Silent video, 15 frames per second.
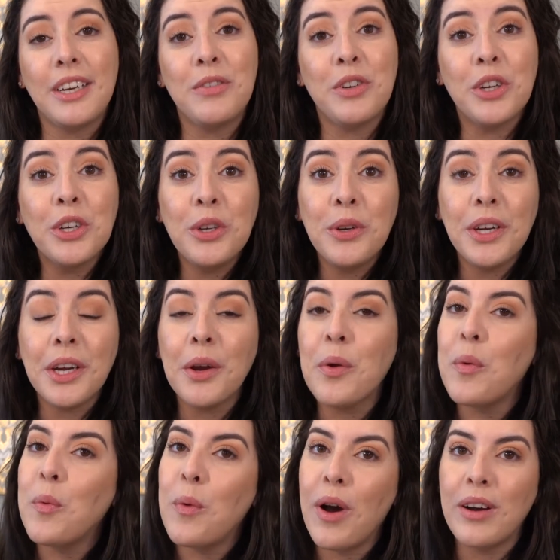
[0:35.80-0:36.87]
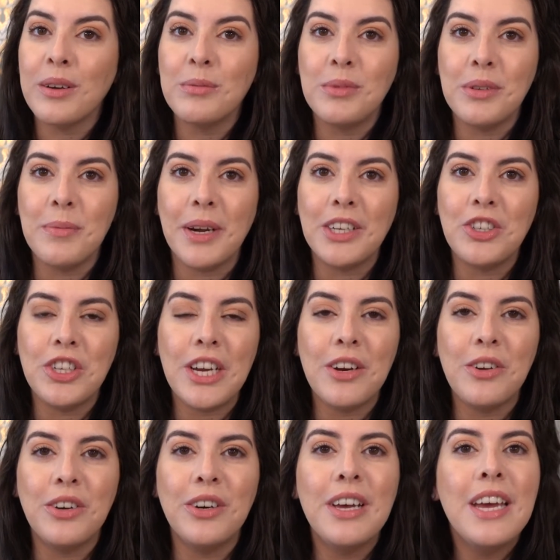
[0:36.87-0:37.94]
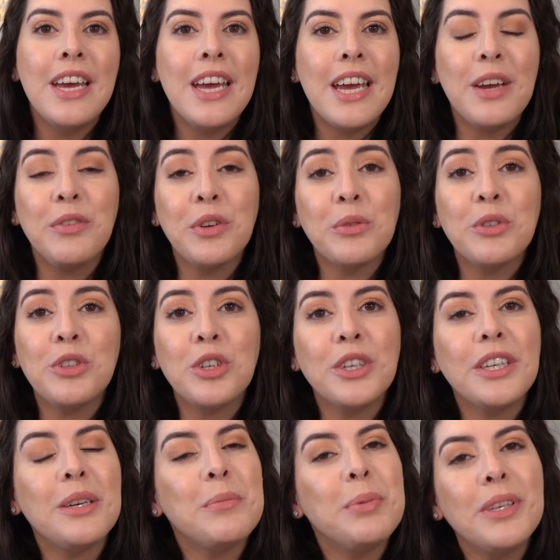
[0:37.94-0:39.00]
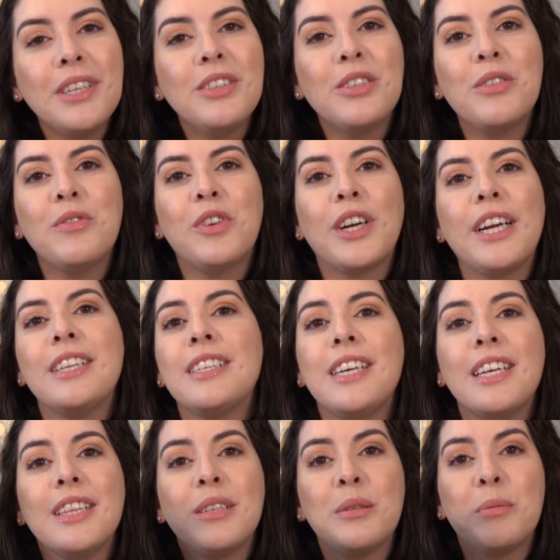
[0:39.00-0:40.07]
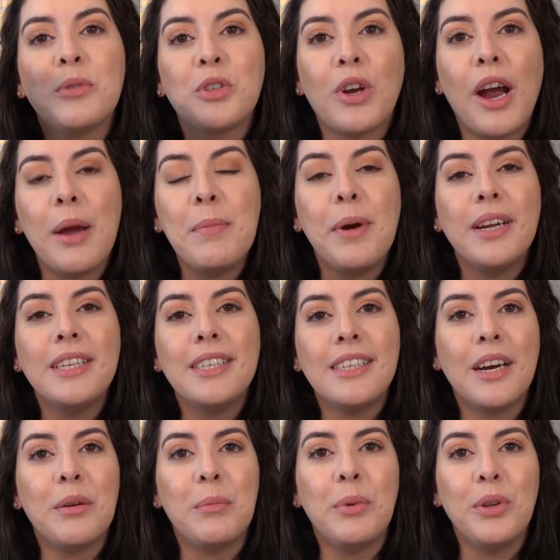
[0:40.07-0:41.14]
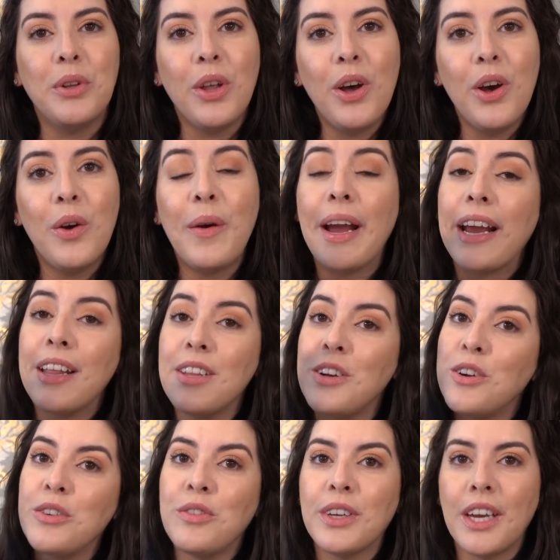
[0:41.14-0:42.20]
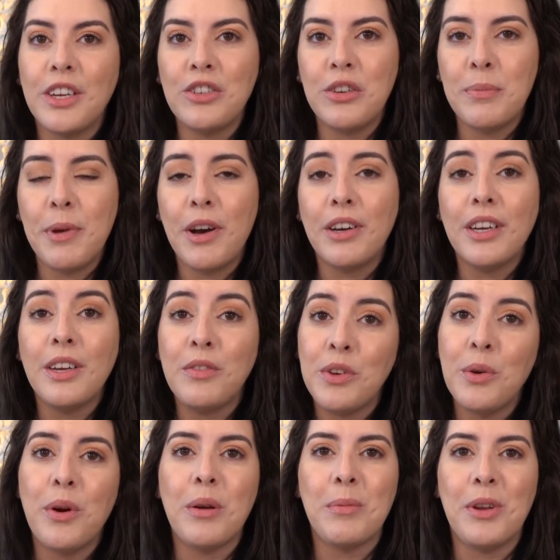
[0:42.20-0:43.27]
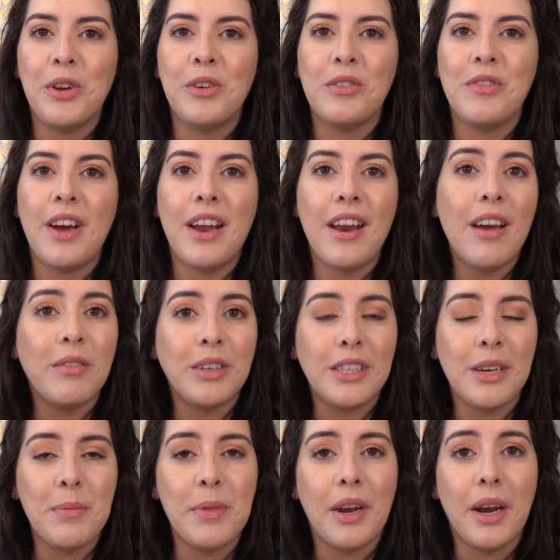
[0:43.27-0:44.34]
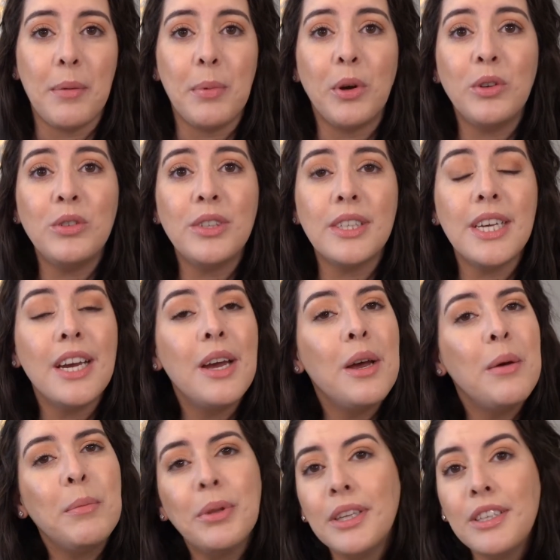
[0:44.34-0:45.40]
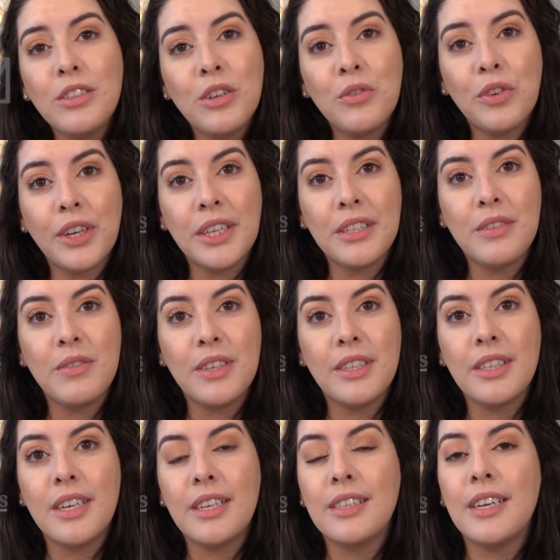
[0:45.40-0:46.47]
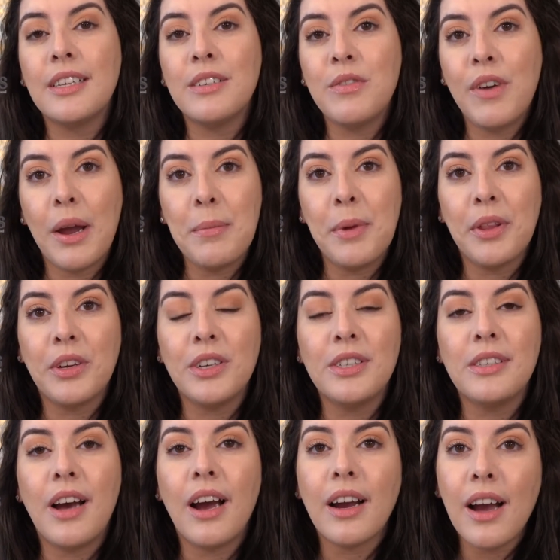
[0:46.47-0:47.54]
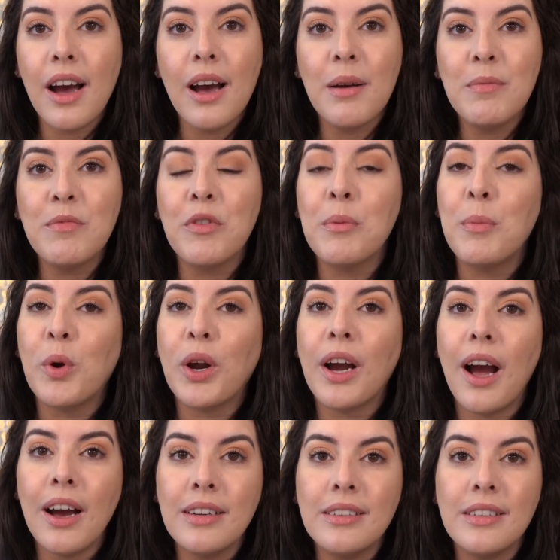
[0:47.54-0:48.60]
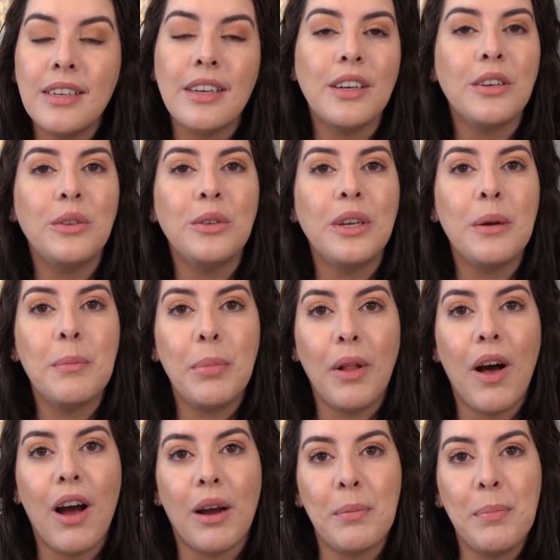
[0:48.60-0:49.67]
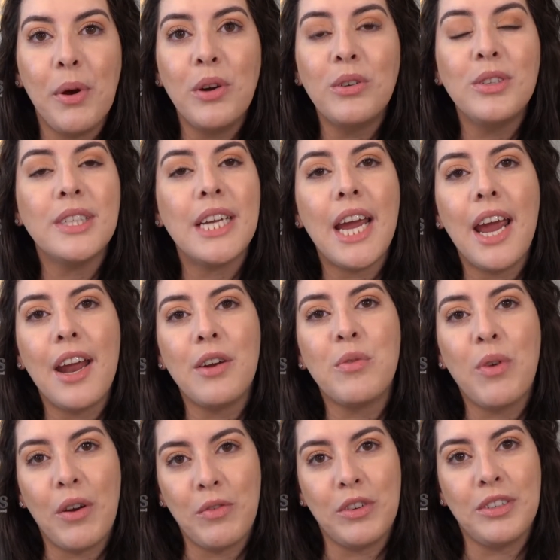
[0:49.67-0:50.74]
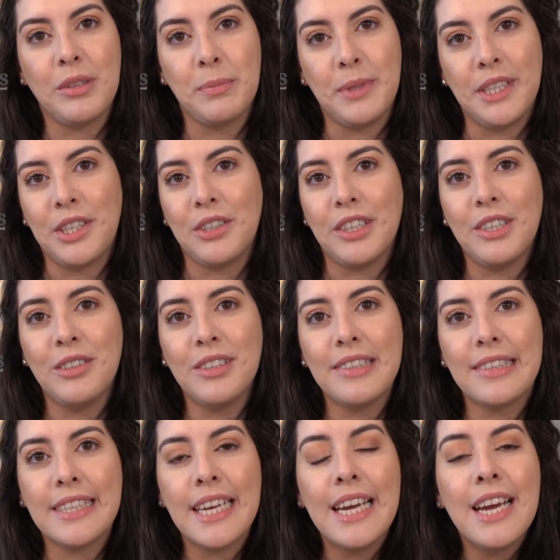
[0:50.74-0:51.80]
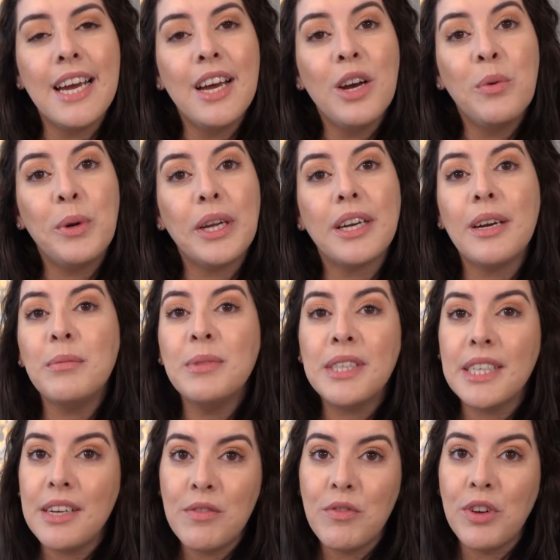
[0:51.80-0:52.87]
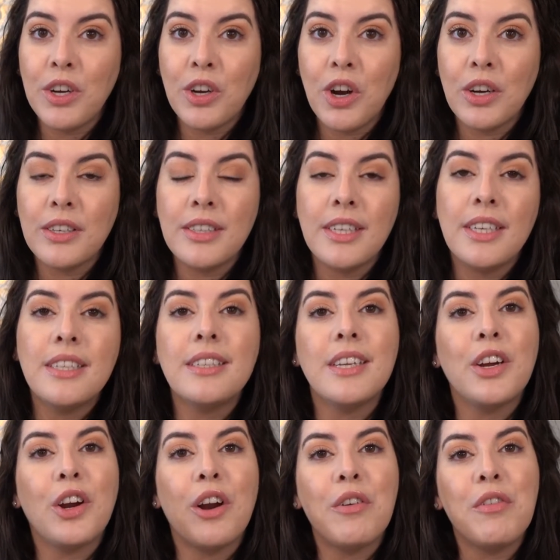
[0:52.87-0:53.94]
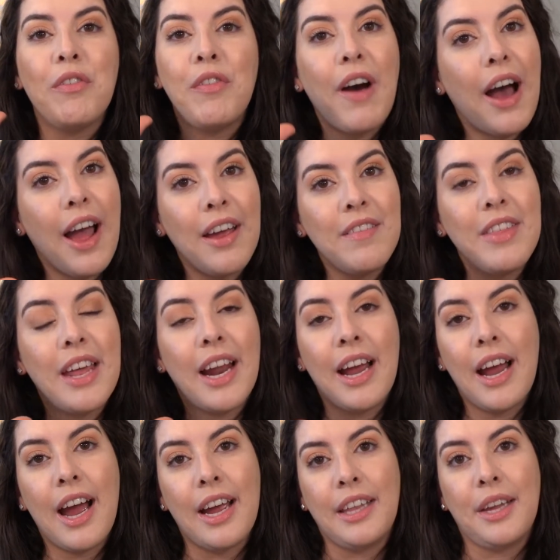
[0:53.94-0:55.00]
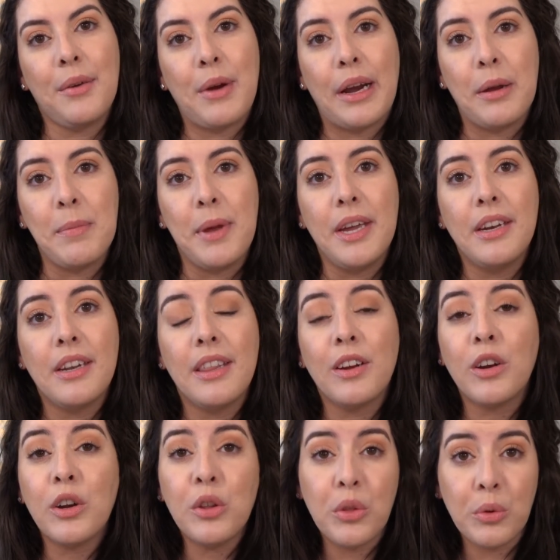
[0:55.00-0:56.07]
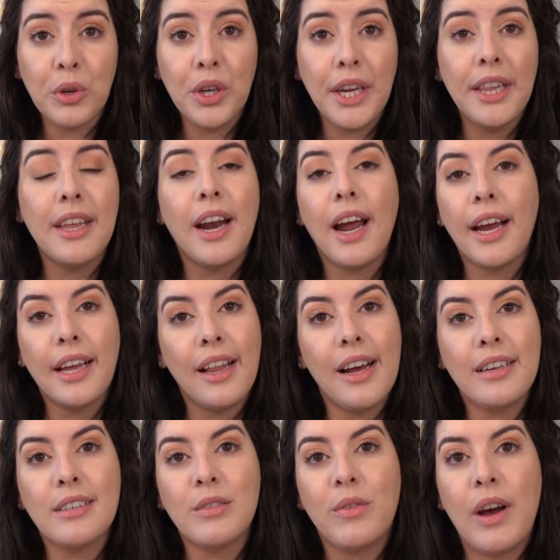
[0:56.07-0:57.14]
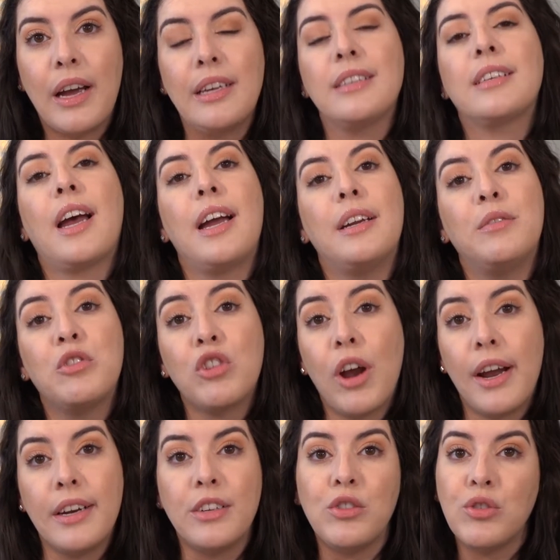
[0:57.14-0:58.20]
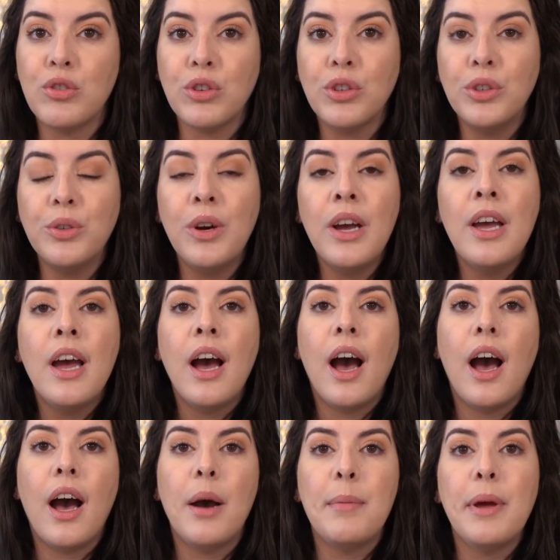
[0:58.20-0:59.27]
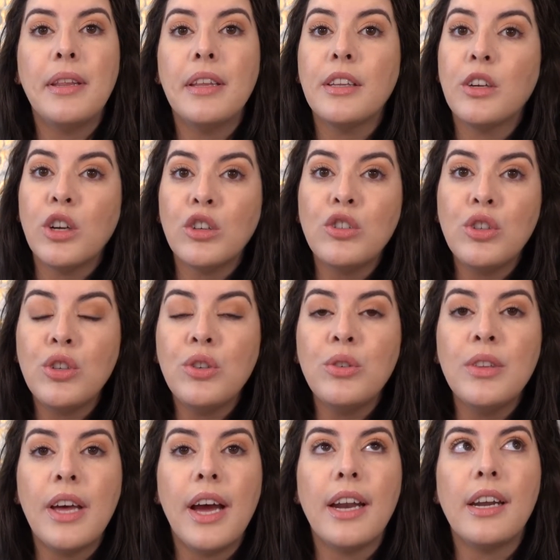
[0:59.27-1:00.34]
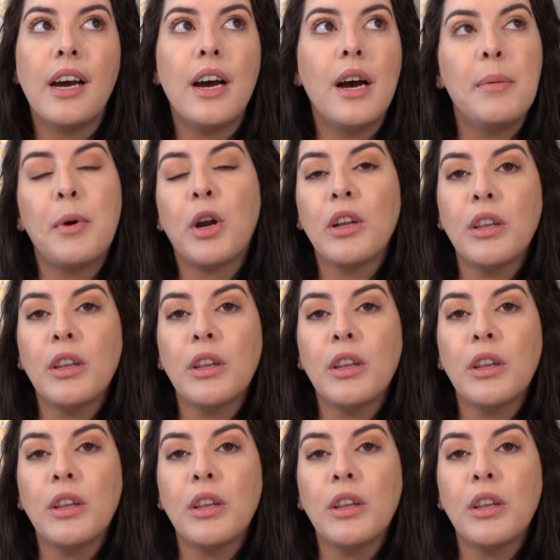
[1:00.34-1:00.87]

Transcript: If you're new here, welcome to my channel. If you're returning, please don't forget to hit the subscribe button down below and the notification bell if you want to be notified every time that I post. Please don't forget to visit us at definemotherhood.com for more content, including blog posts and reference materials. When it comes to infant car seats, there are 5 that I highly recommend. There are 3 that I classify as kind of tried and true, and then there are 2 that are a